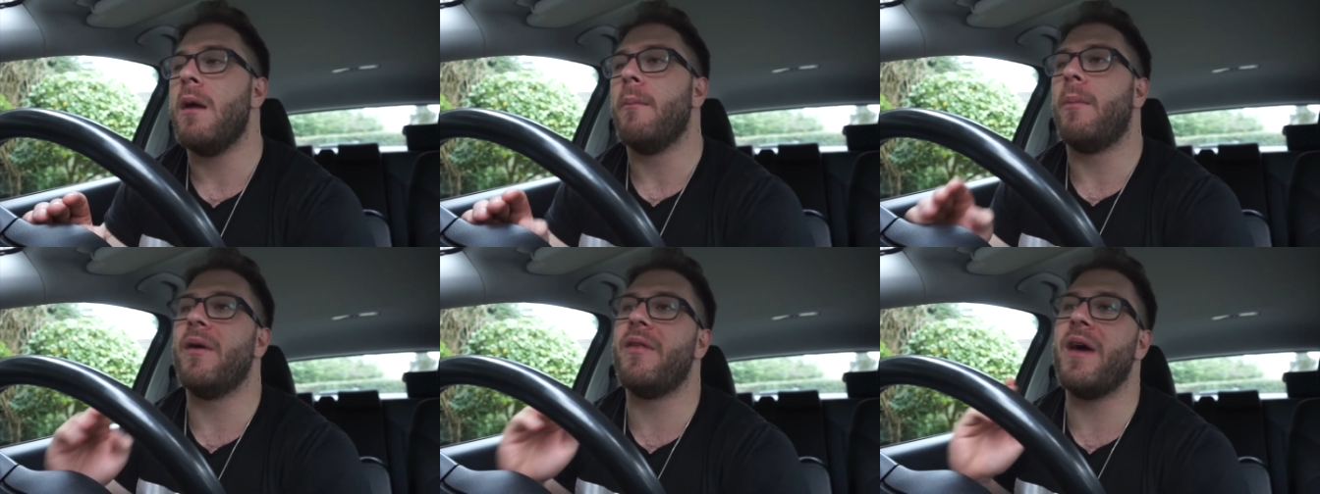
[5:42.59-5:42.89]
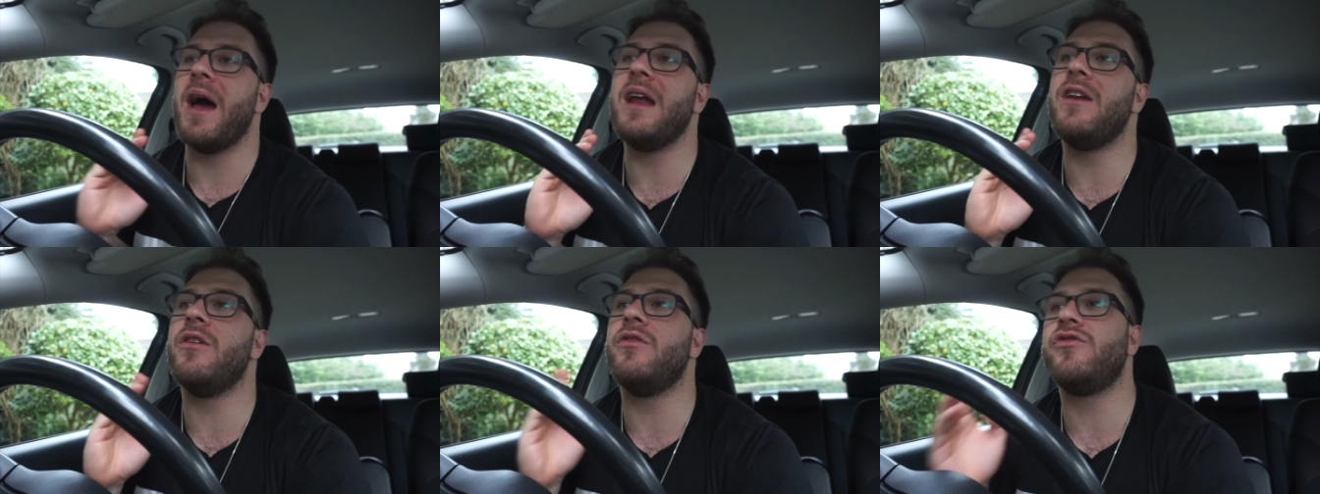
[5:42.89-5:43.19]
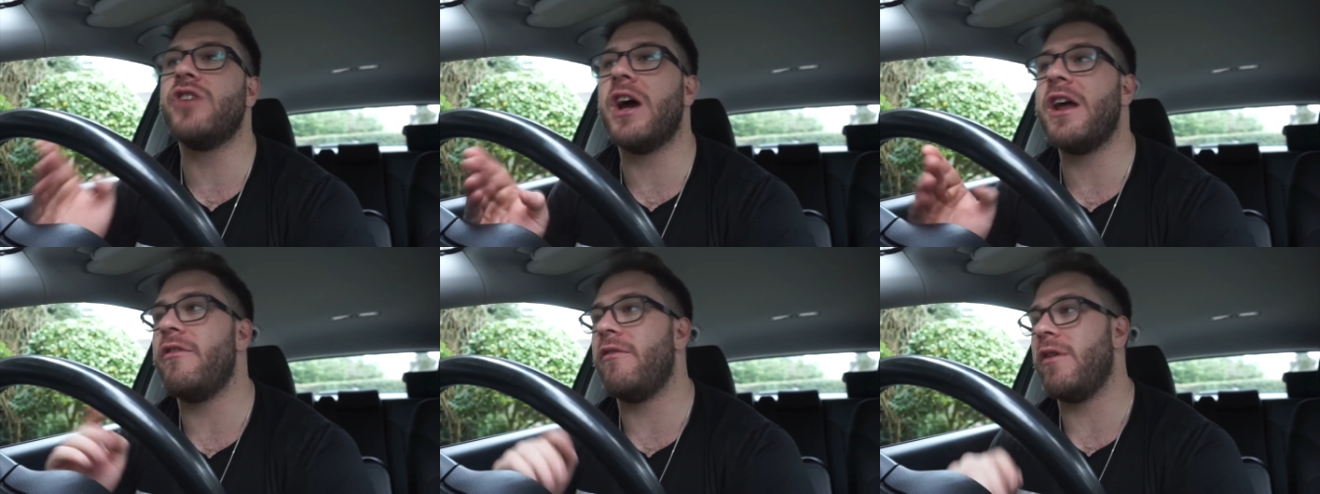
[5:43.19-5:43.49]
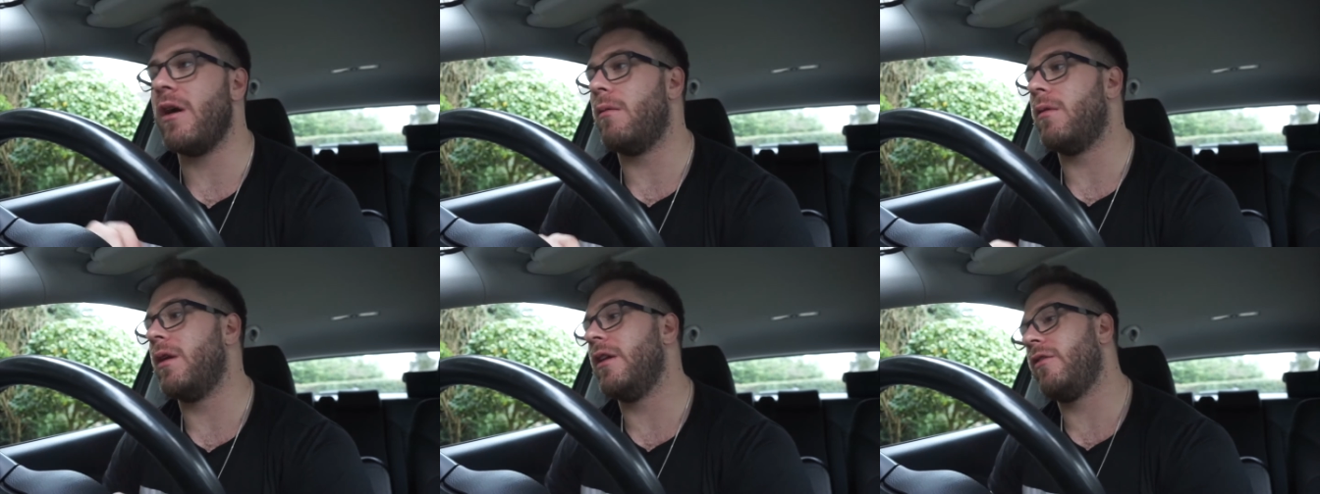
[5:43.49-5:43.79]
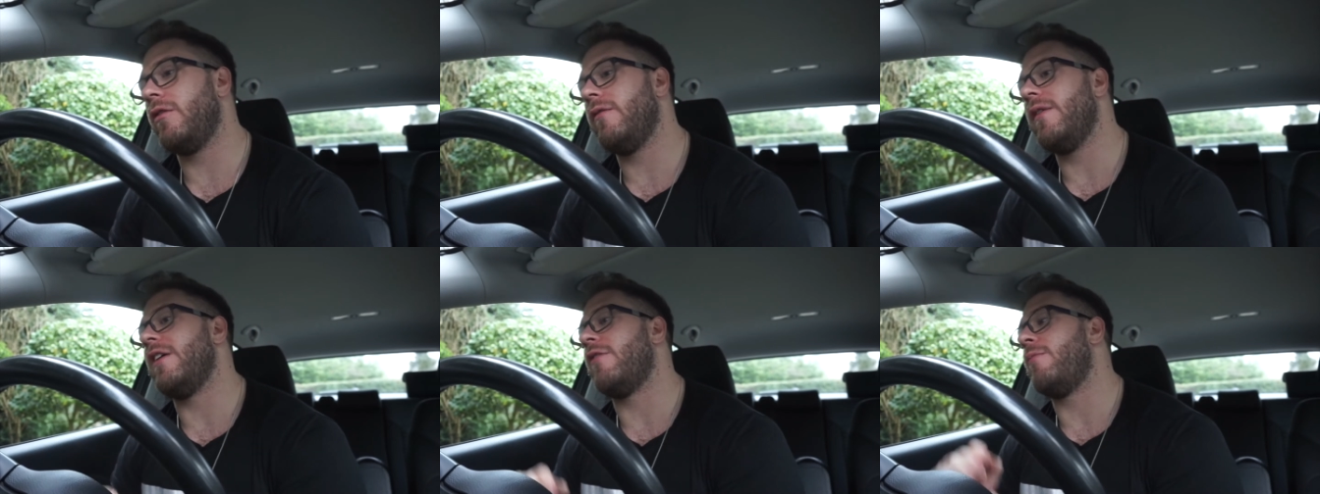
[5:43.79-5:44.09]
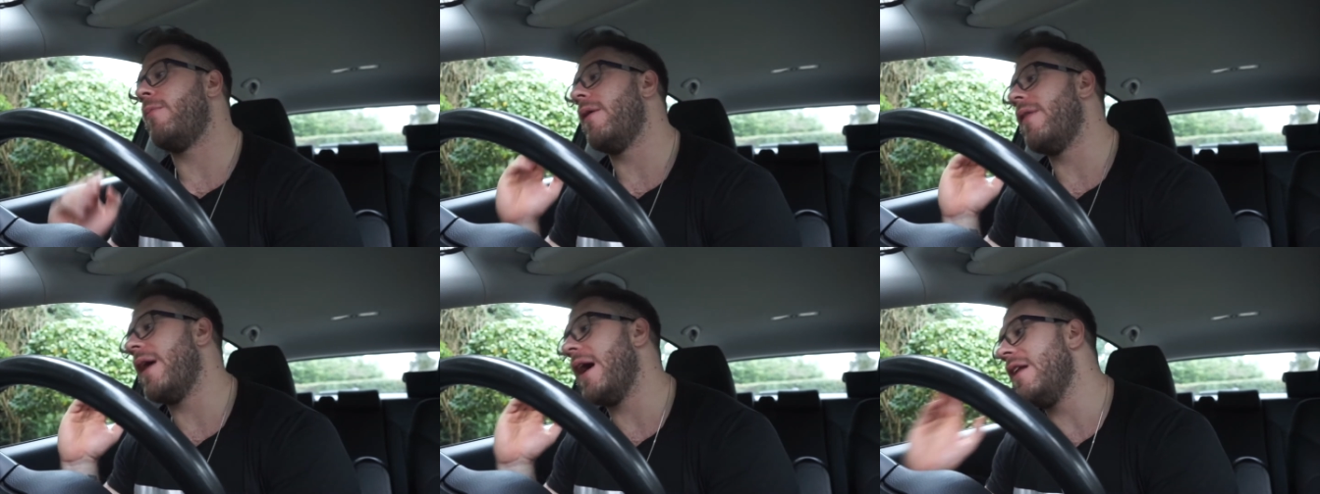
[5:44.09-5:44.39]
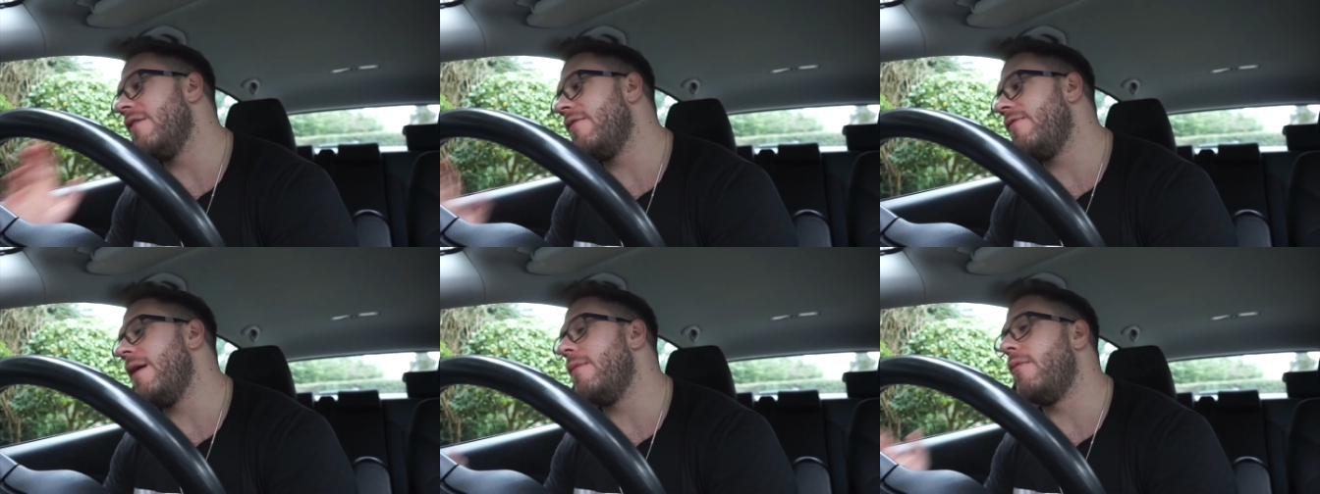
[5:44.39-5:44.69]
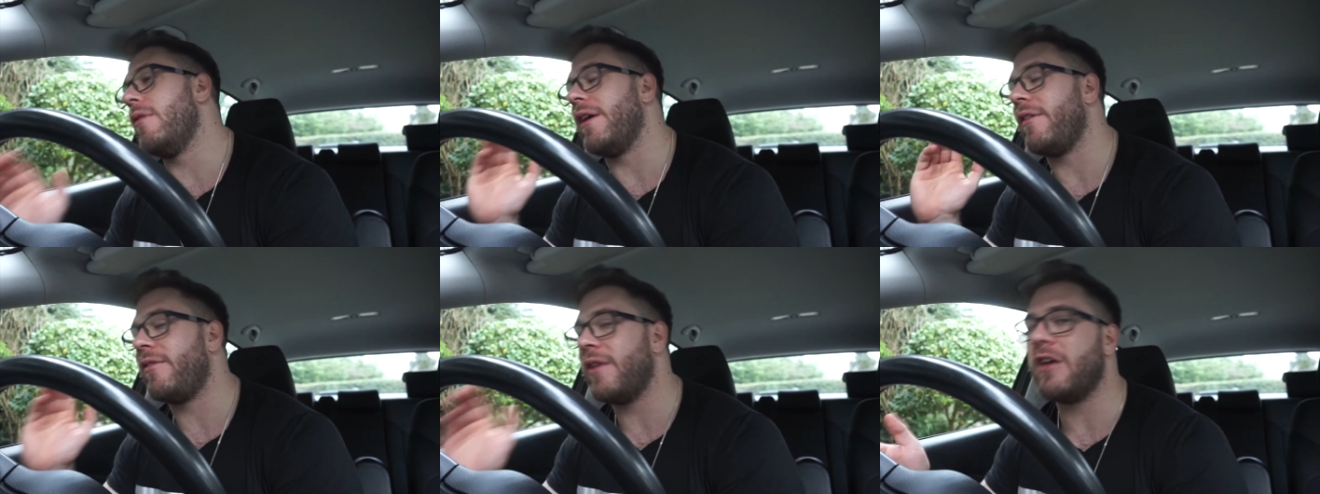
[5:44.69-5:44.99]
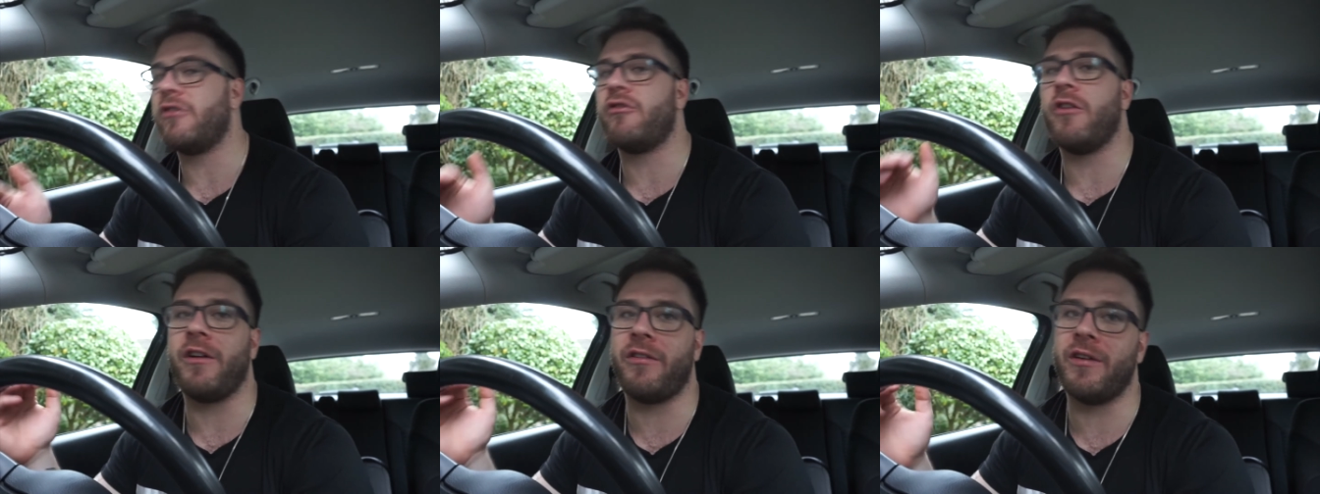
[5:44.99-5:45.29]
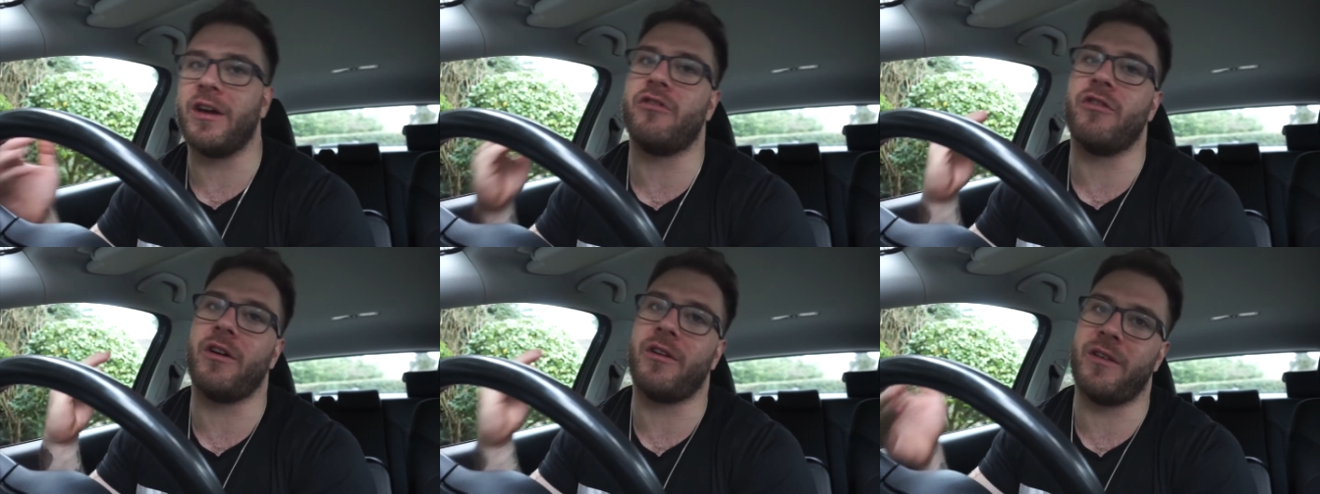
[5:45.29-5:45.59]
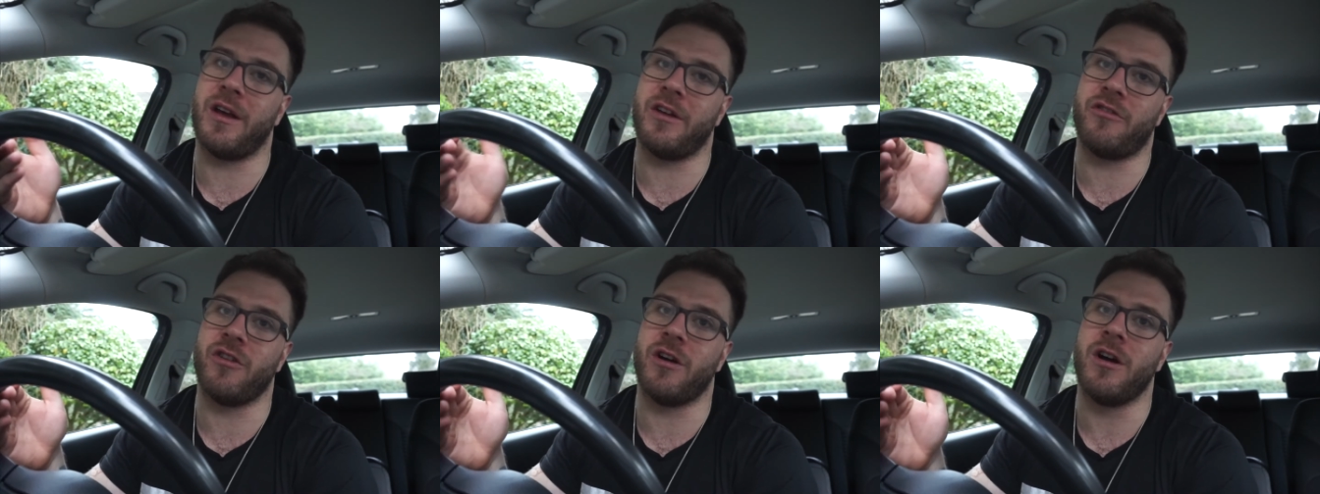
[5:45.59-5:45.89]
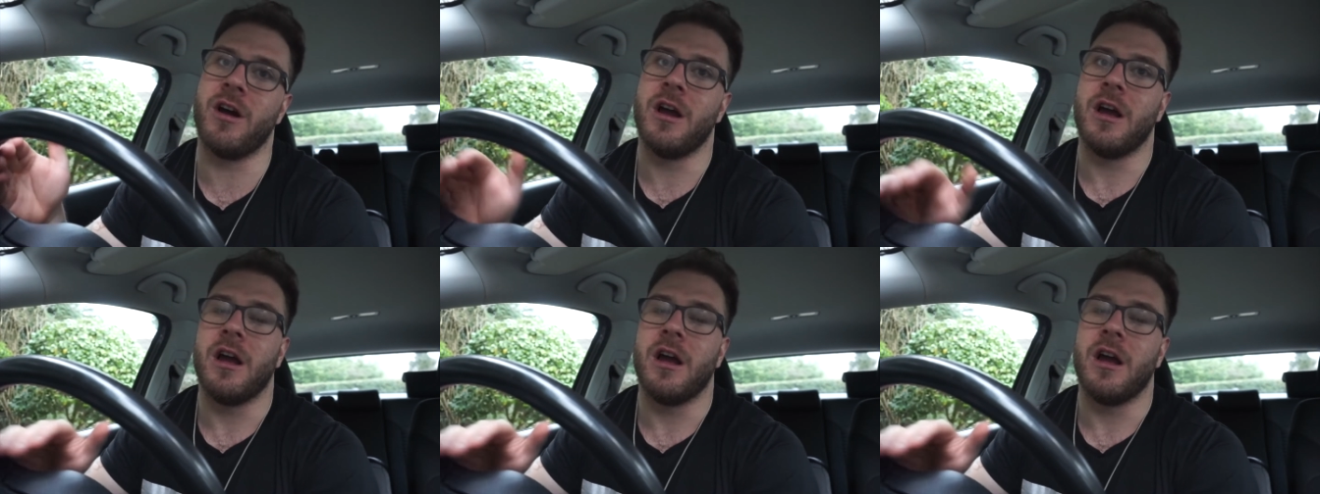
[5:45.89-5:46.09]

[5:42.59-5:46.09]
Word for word: By the end of January, I want to do this. By the end of February, etc., etc., etc.